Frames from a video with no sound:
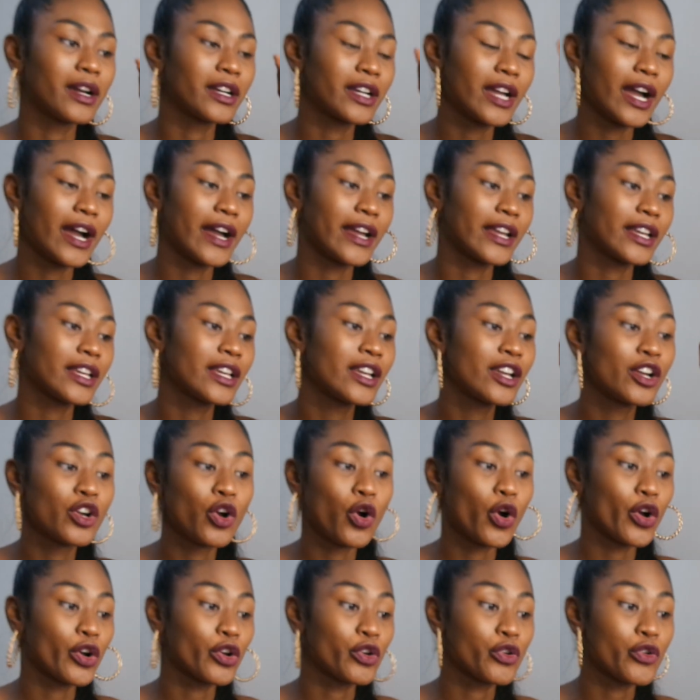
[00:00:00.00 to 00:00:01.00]
guy,
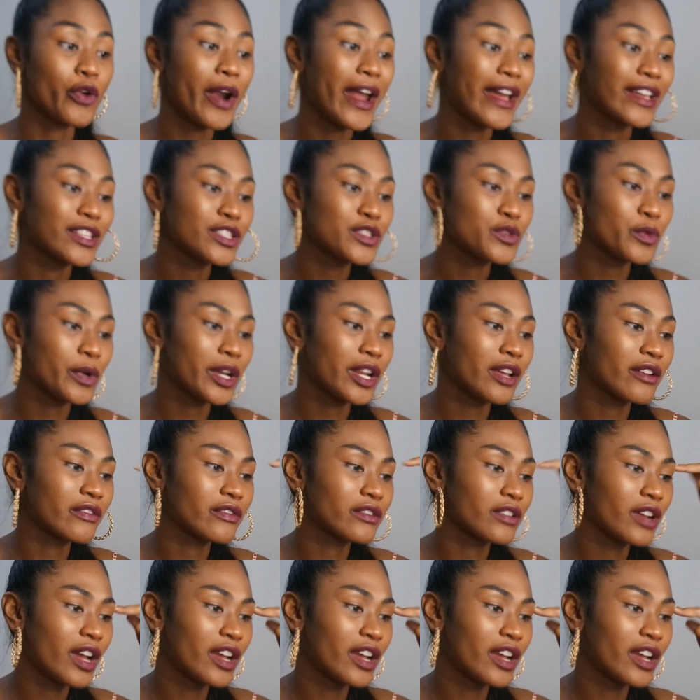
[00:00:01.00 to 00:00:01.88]
or Grant, whatever.